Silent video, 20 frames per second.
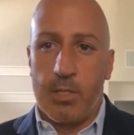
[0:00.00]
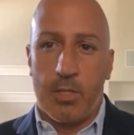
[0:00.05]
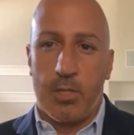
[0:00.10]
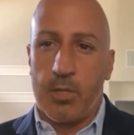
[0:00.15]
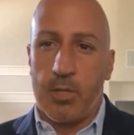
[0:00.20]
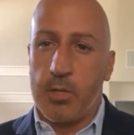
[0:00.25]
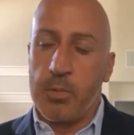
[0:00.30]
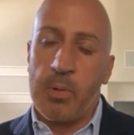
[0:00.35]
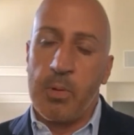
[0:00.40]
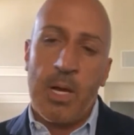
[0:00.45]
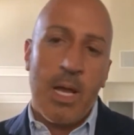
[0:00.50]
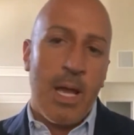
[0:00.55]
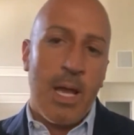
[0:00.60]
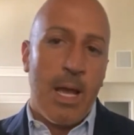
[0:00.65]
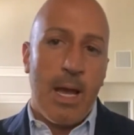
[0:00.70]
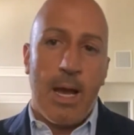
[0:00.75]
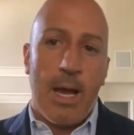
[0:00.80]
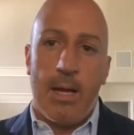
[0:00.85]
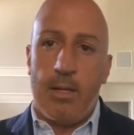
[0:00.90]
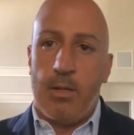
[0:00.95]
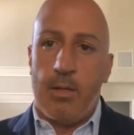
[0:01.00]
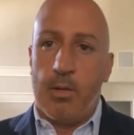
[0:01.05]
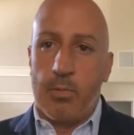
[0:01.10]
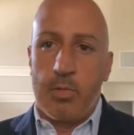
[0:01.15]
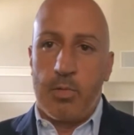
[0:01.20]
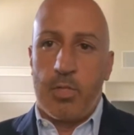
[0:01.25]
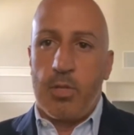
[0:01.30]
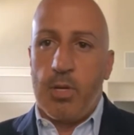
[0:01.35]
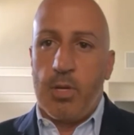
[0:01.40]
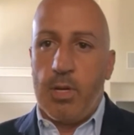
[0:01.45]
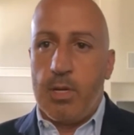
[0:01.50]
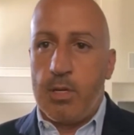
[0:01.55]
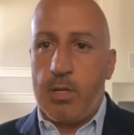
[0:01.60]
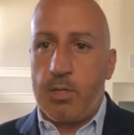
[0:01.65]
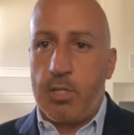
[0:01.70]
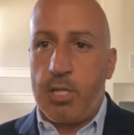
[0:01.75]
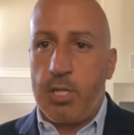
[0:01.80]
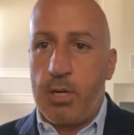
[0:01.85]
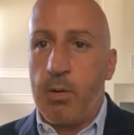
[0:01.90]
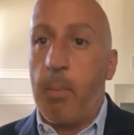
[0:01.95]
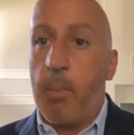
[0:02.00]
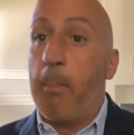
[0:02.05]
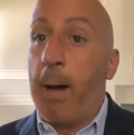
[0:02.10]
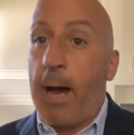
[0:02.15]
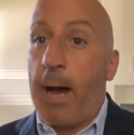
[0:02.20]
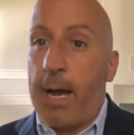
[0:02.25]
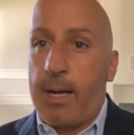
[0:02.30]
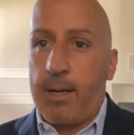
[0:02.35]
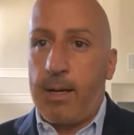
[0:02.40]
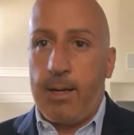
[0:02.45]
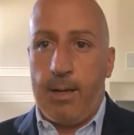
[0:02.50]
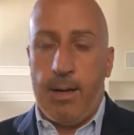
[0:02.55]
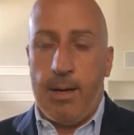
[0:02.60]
So, Sharon Bach,